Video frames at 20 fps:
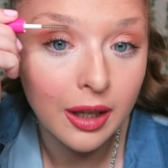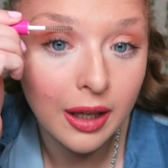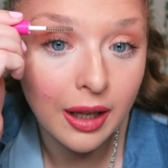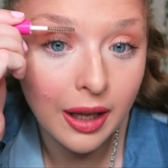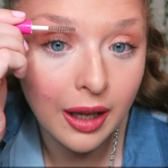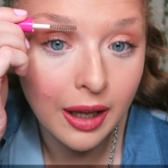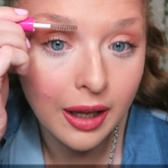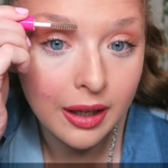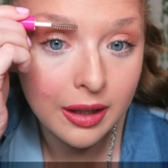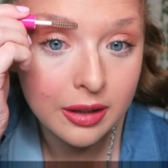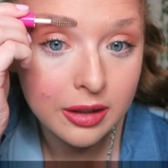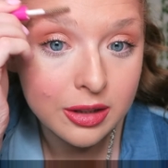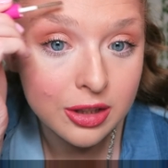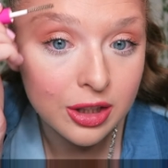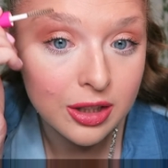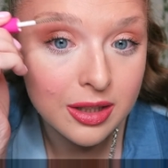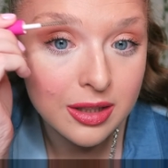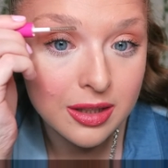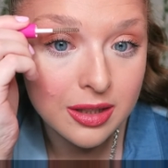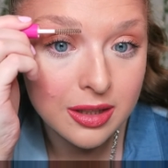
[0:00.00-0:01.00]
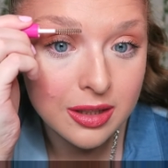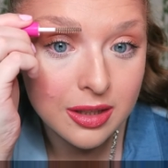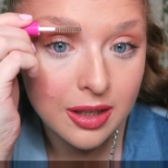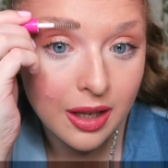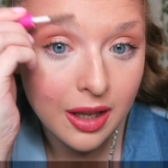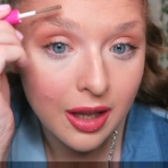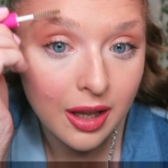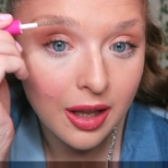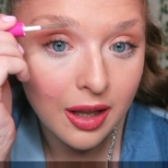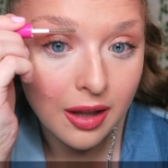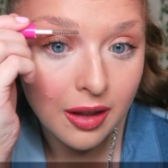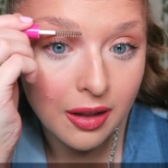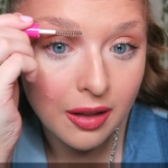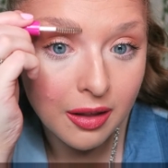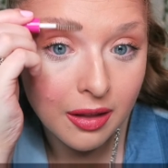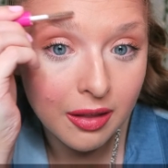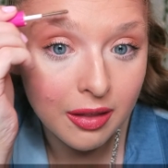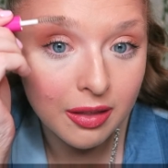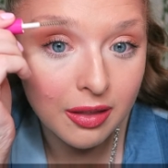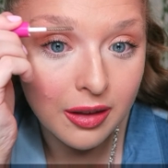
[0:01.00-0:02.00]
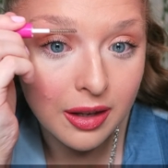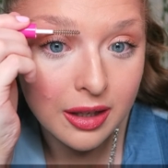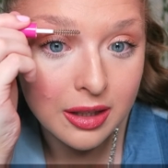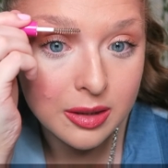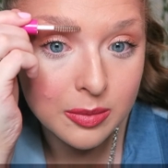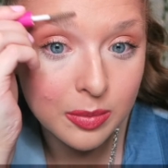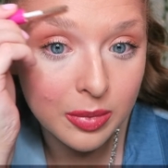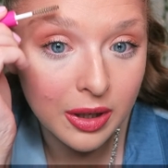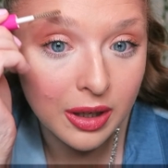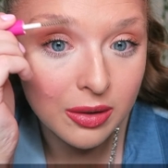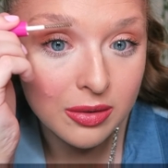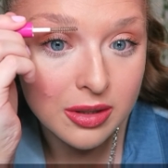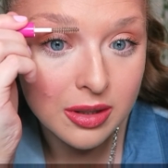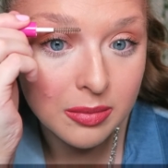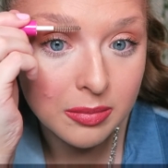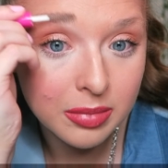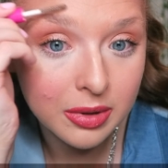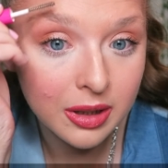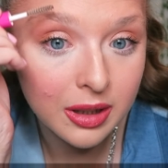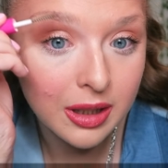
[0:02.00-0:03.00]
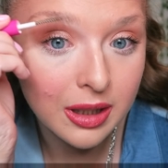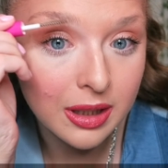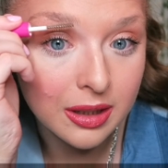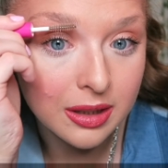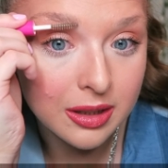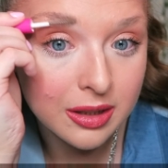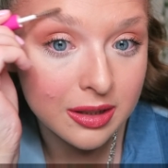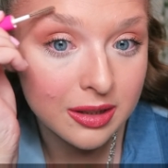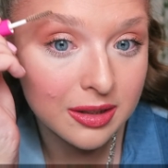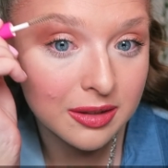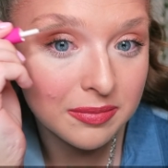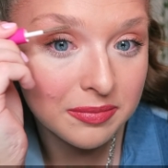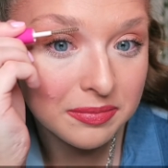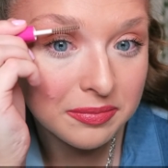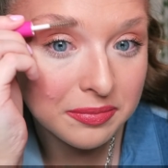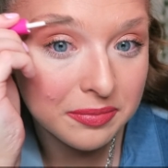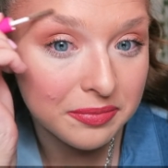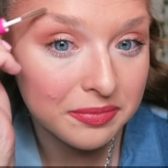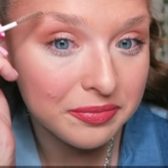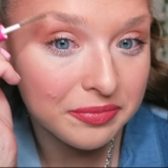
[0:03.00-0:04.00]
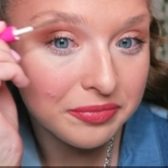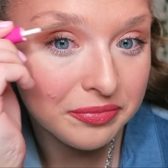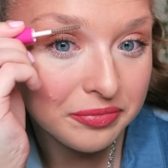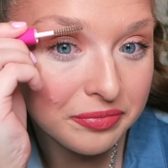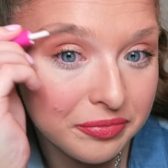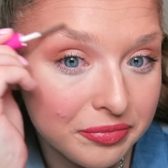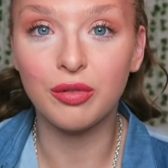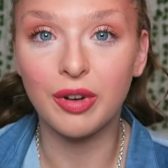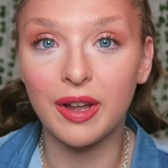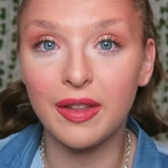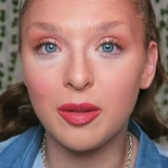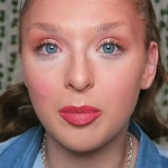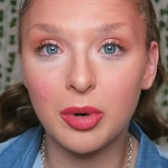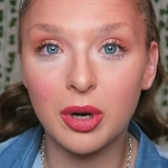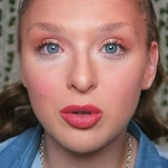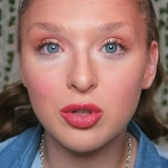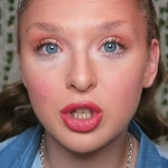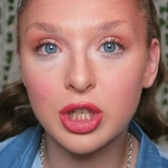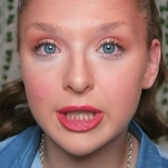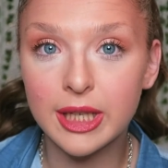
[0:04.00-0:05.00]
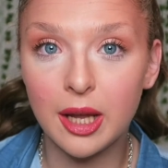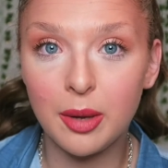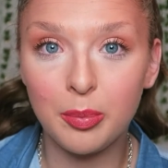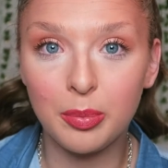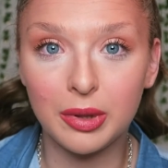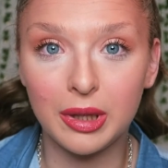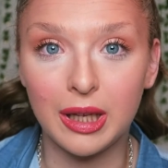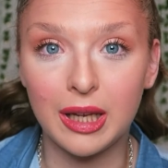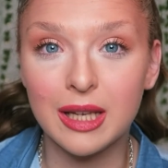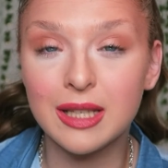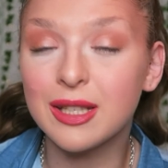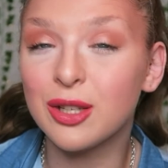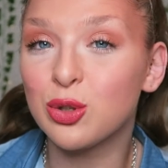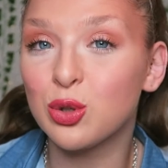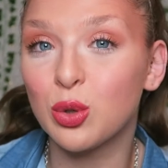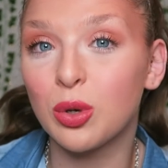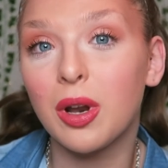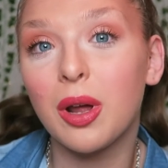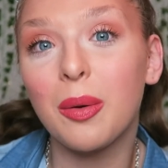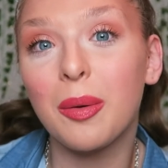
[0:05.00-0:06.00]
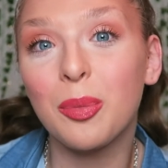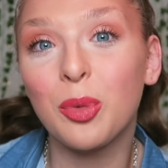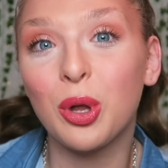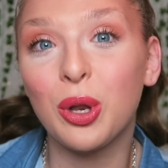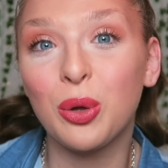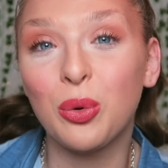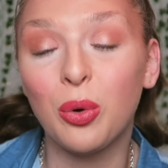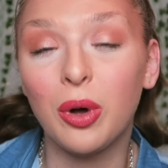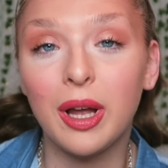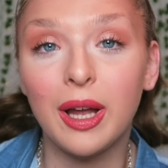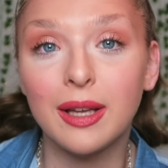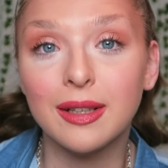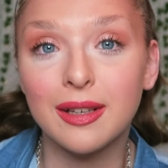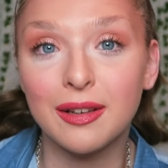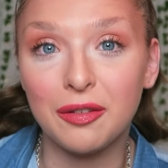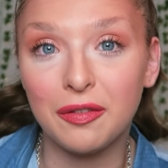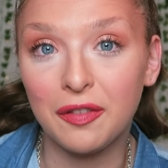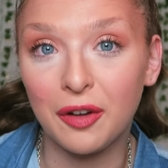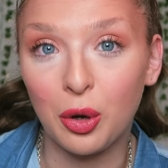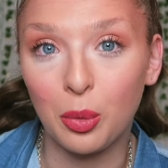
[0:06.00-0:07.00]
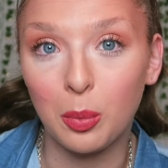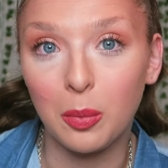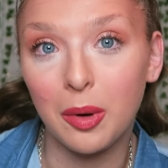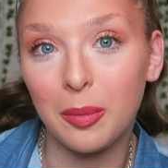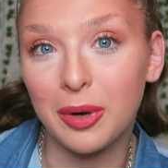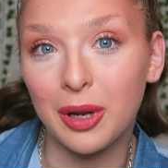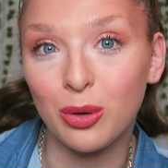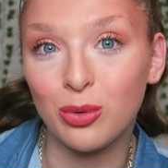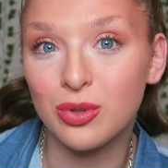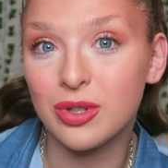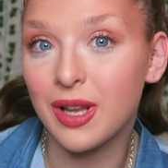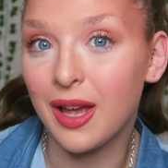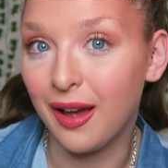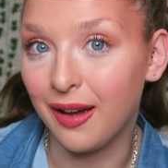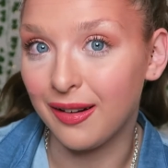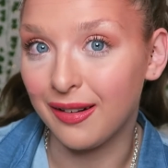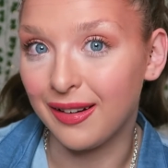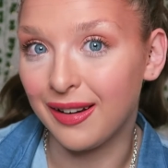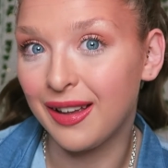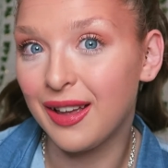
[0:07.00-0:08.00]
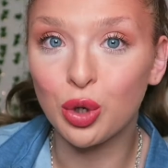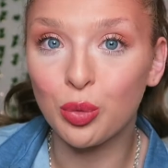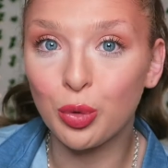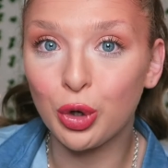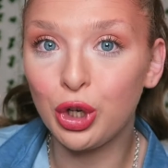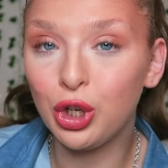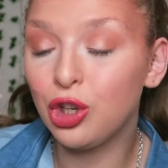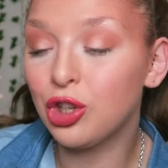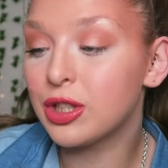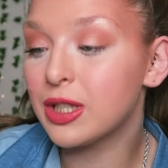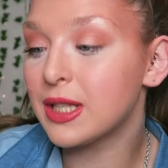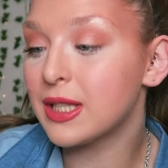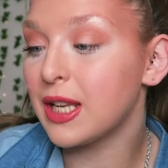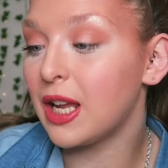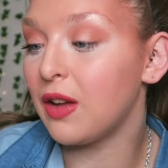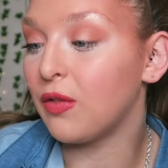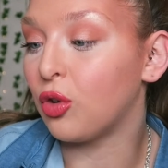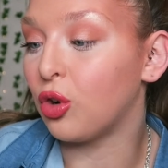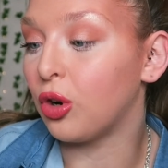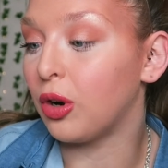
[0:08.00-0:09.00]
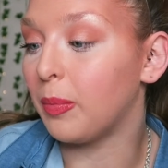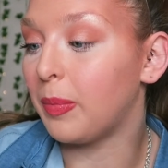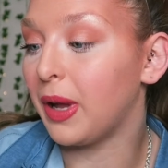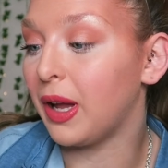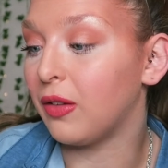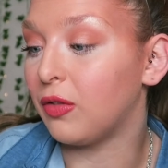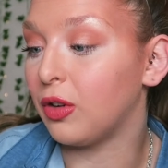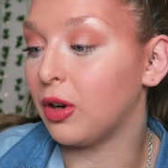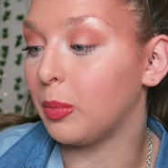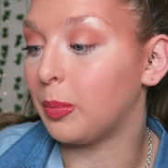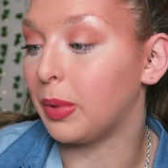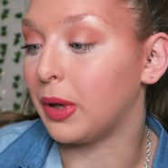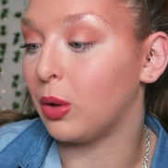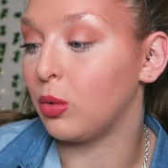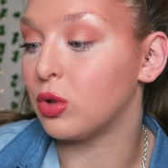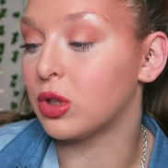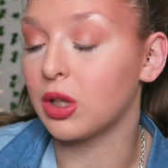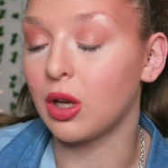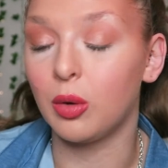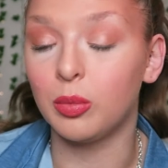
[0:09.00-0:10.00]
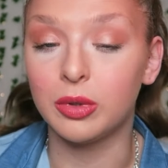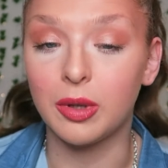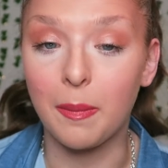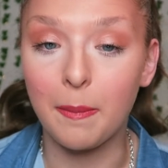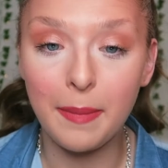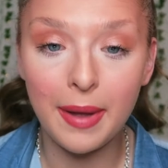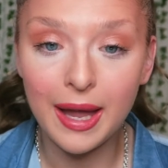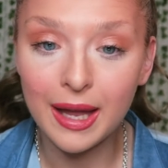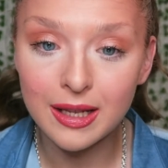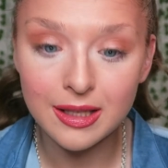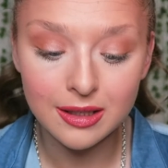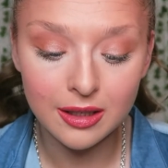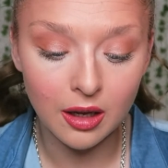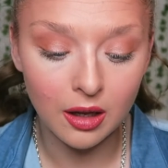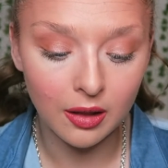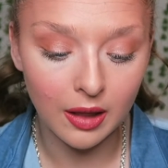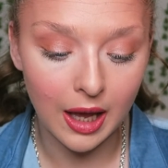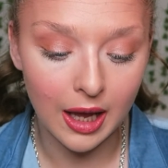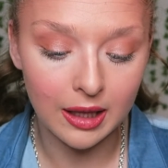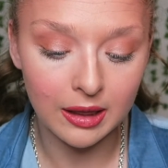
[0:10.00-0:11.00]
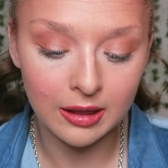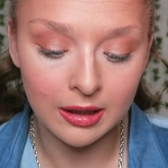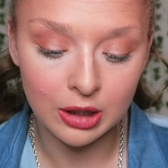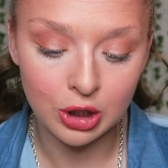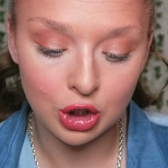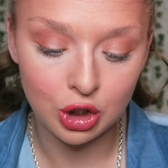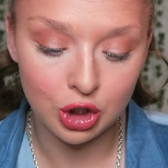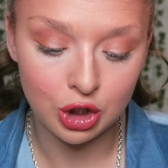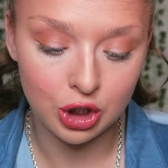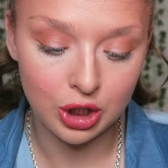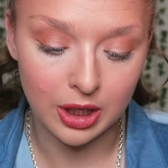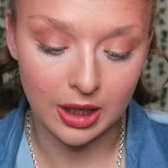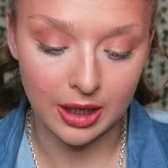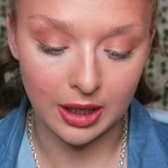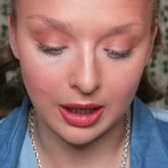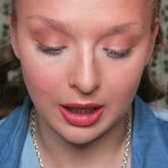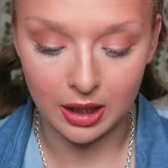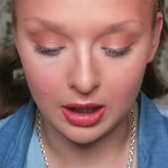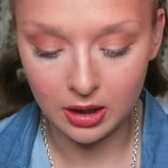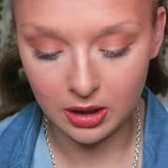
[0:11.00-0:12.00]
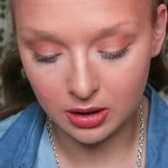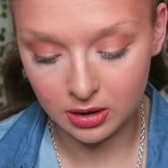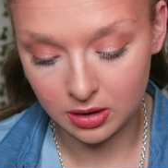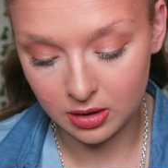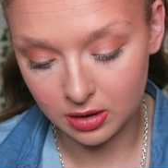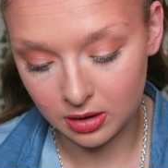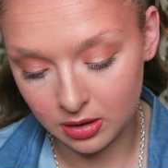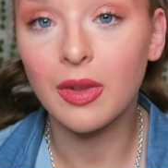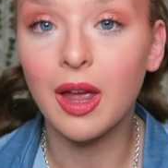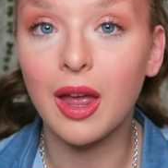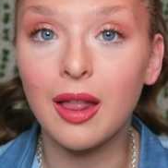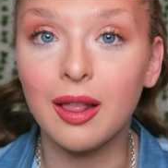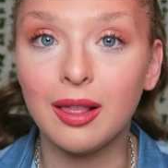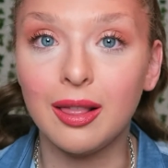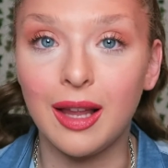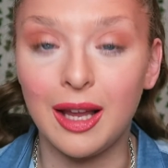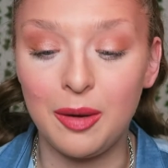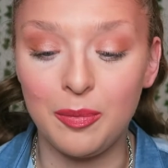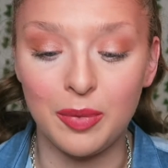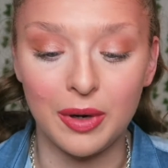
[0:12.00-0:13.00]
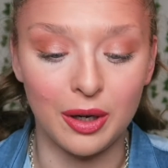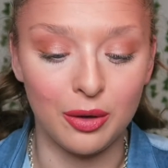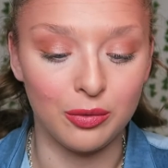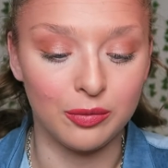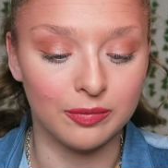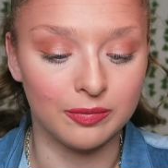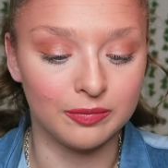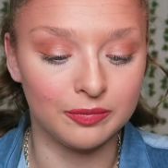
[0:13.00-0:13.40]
And just set these brows in place. Right, the brows are set in place, so now I'm going to go ahead and fill my brows in. So I'm going to use this Avon Perfect Brow Sculpting Pencil in the shade Light Brown.